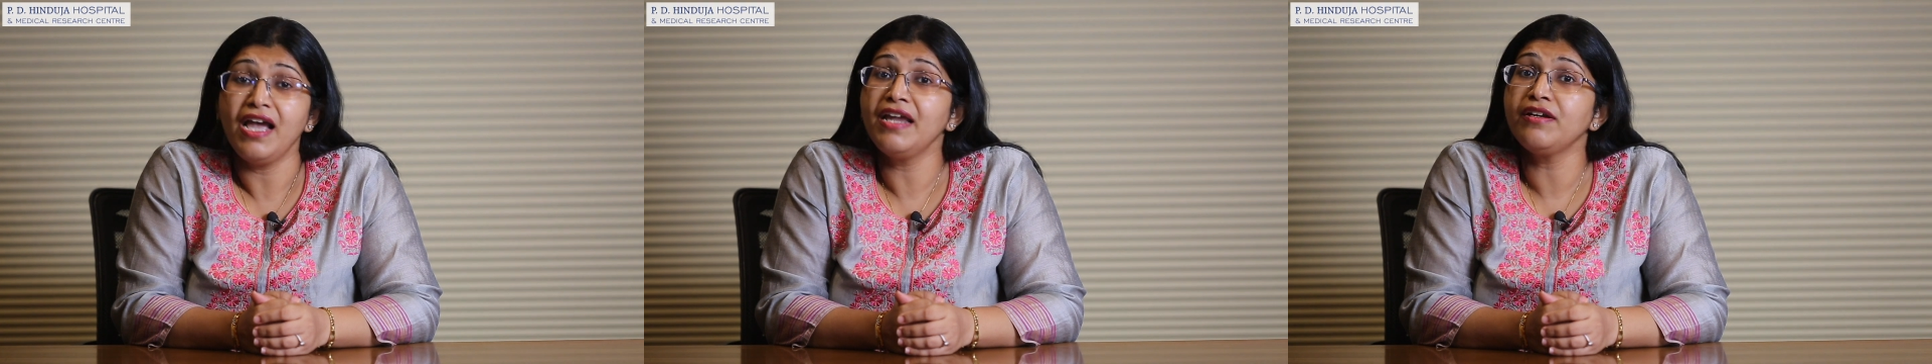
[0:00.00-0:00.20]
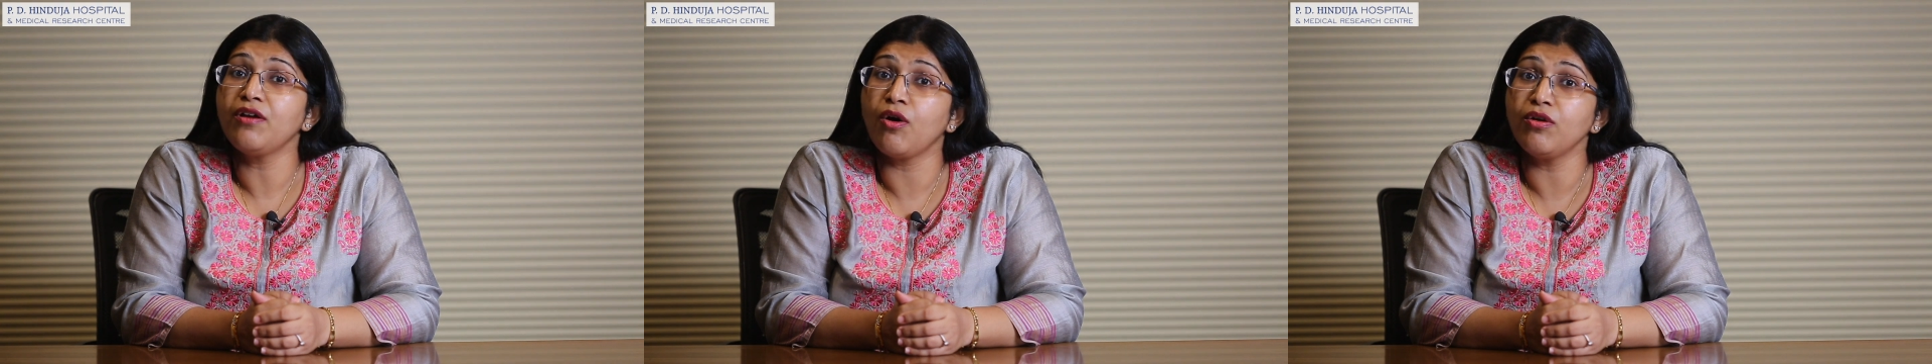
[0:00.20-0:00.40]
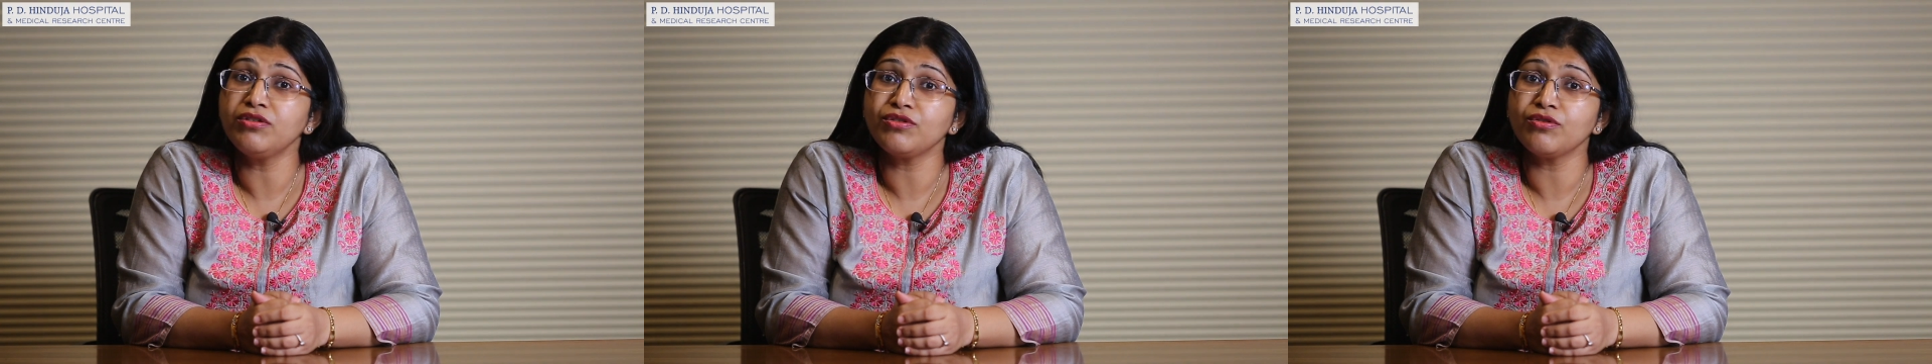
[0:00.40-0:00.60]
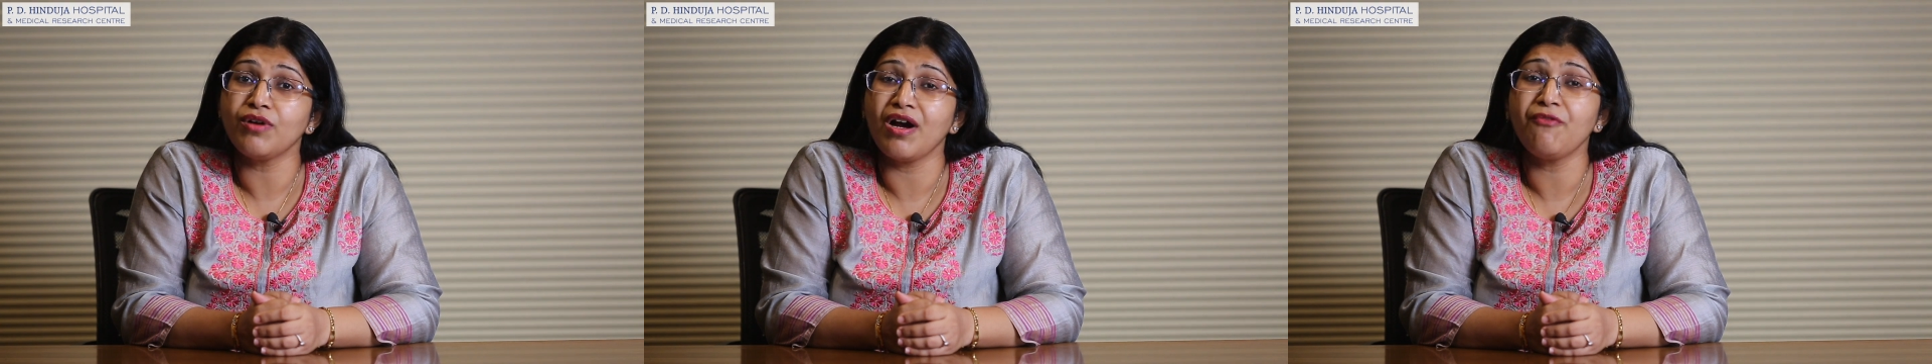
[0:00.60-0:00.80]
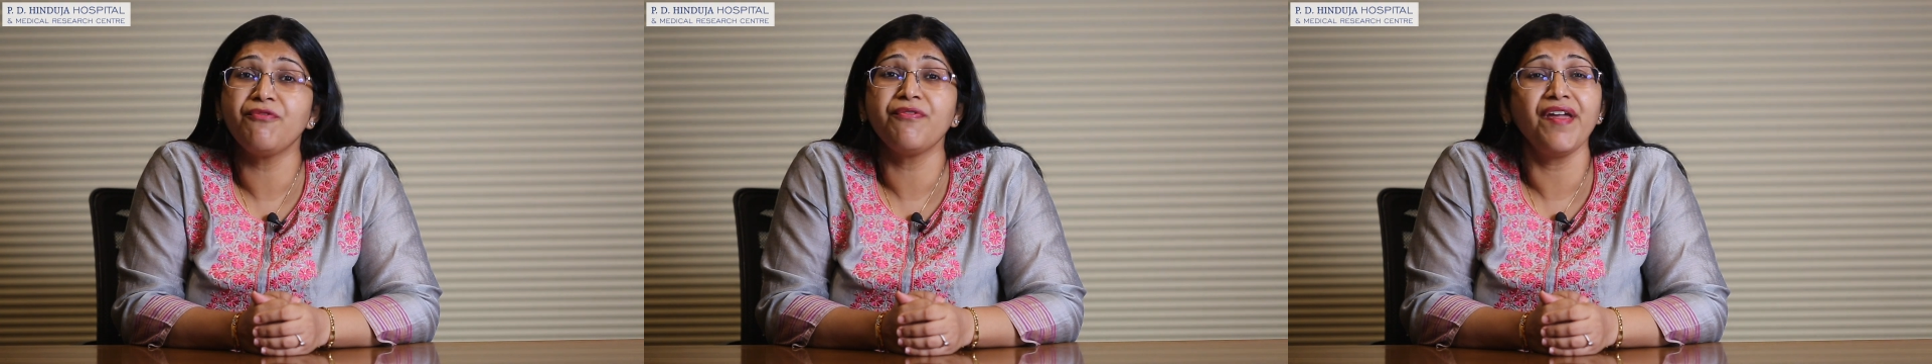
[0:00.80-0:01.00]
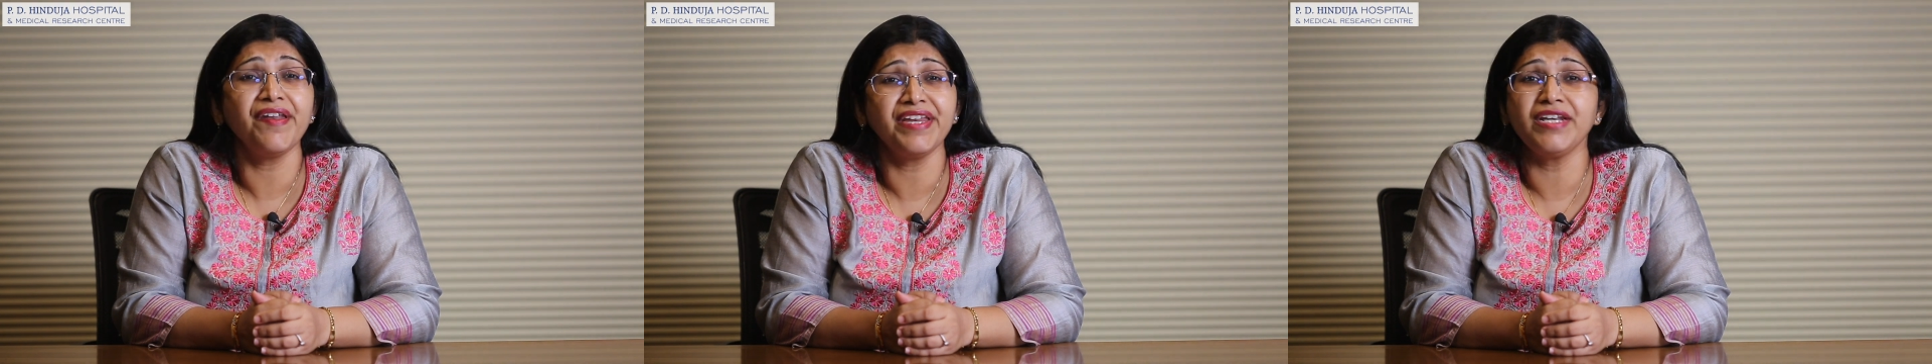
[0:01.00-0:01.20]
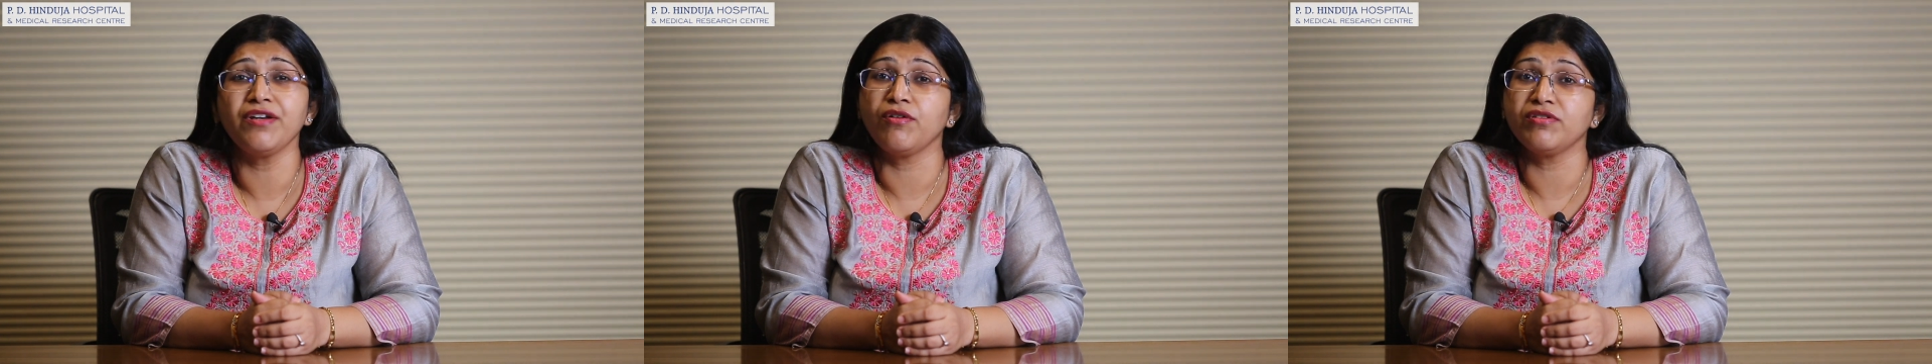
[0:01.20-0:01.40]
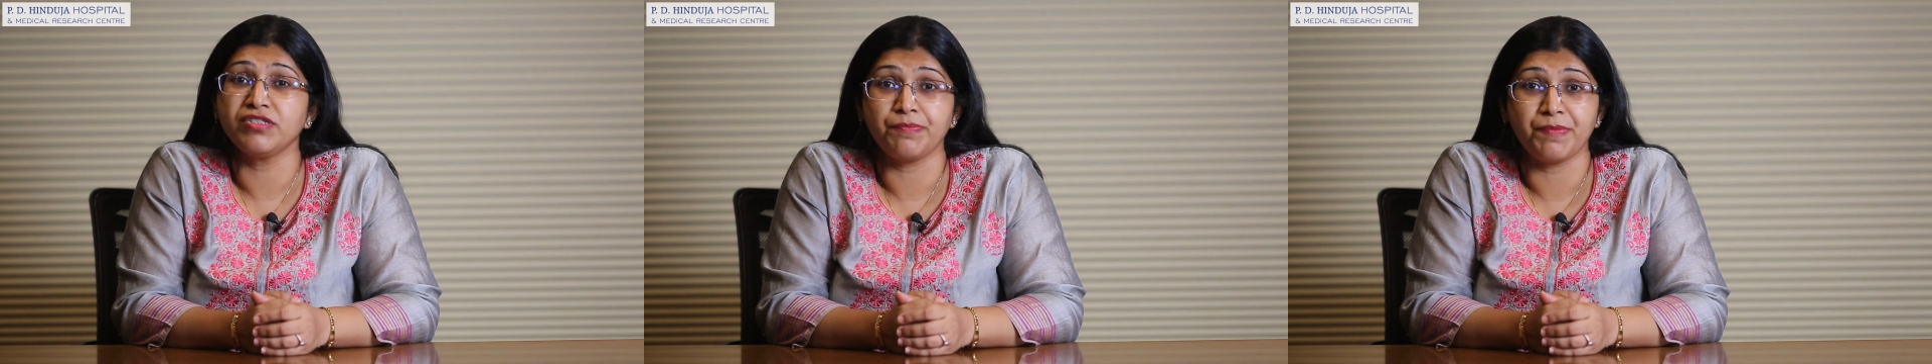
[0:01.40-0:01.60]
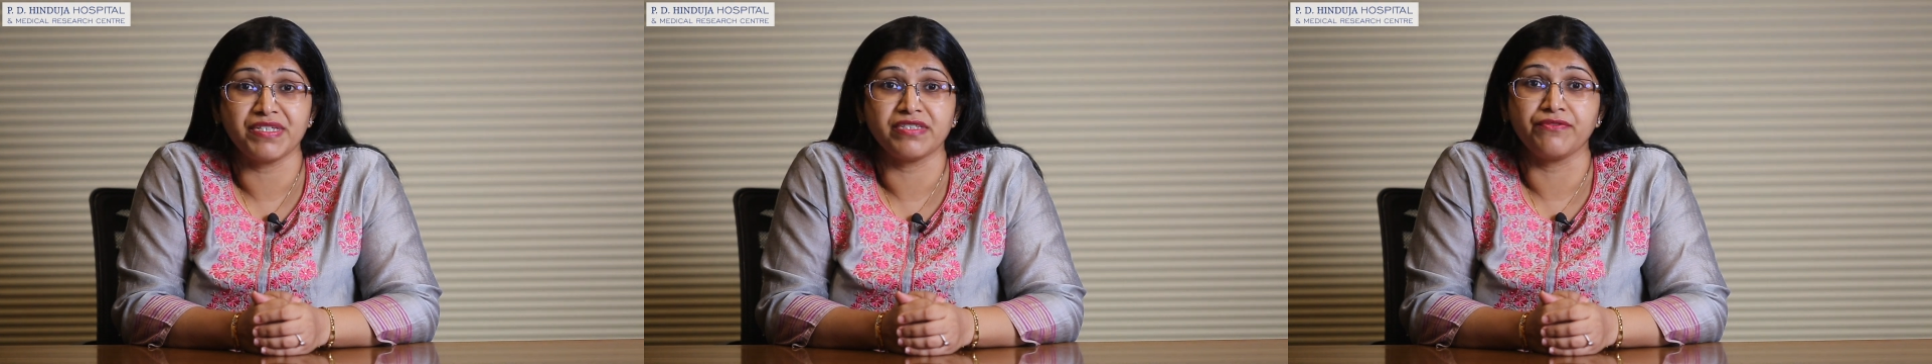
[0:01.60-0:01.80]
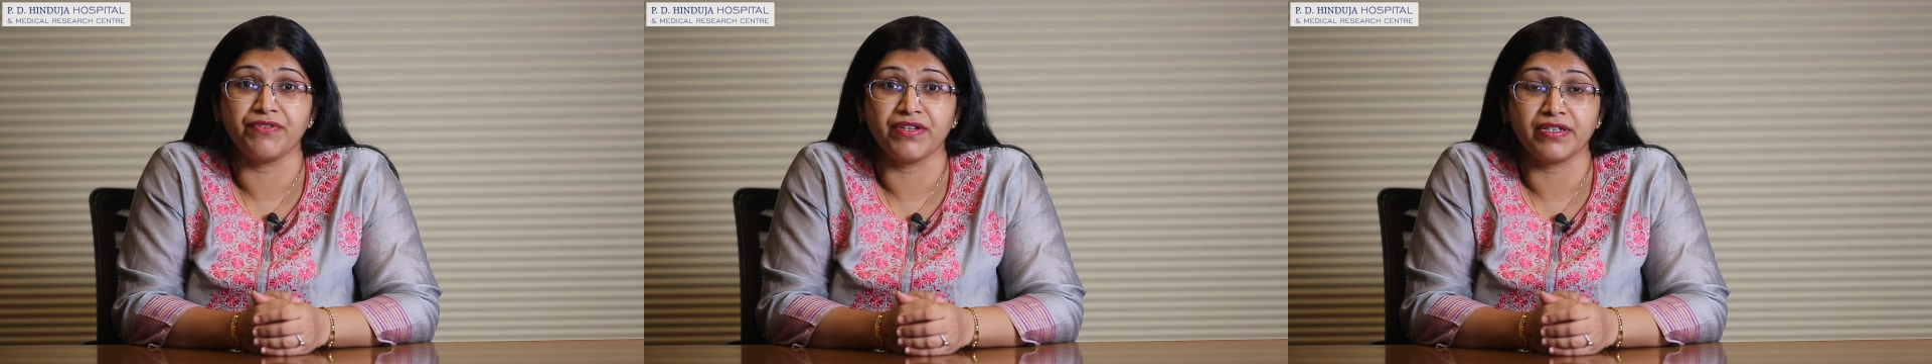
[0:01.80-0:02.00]
and also are very
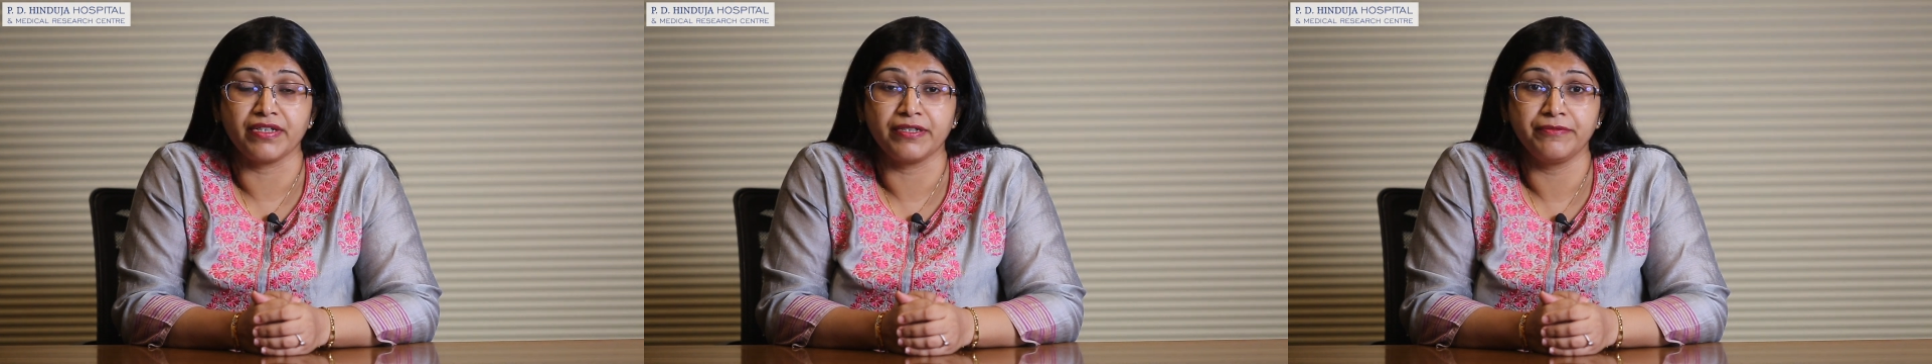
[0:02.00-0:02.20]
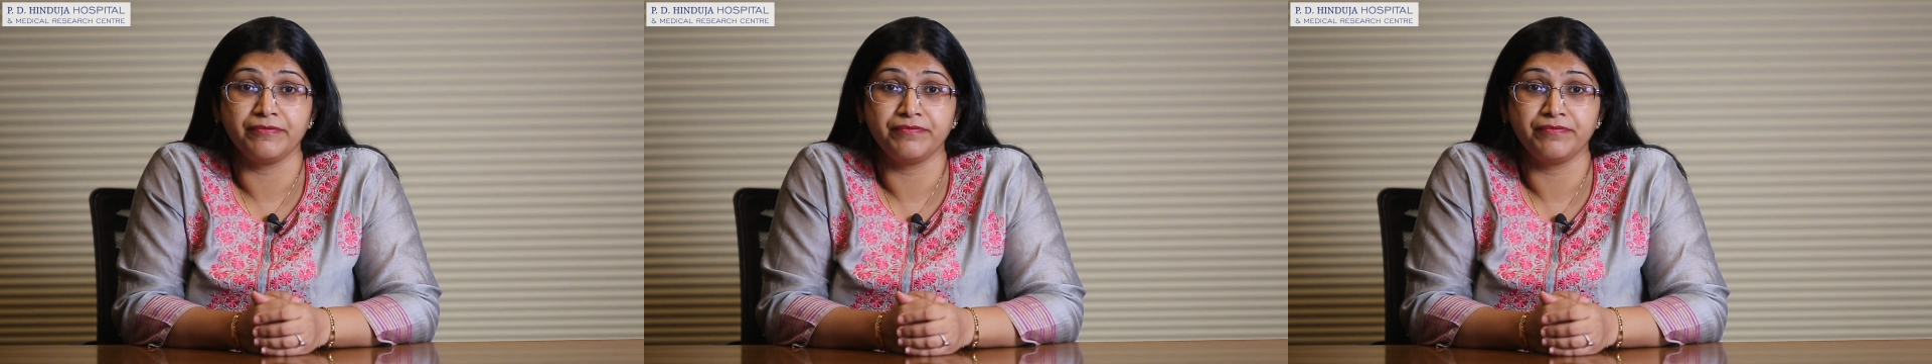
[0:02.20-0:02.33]
non-specific.